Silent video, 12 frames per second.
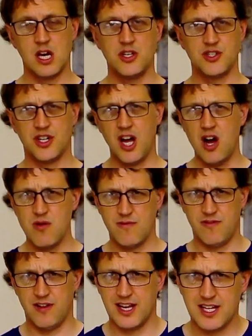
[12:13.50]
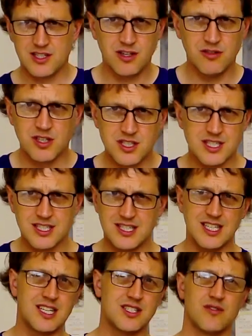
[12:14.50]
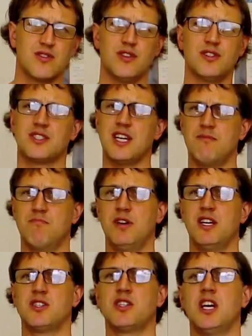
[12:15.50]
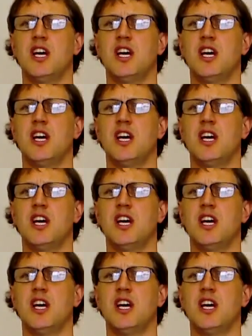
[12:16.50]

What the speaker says: should hopefully, as long as the sticks have got the same pitch,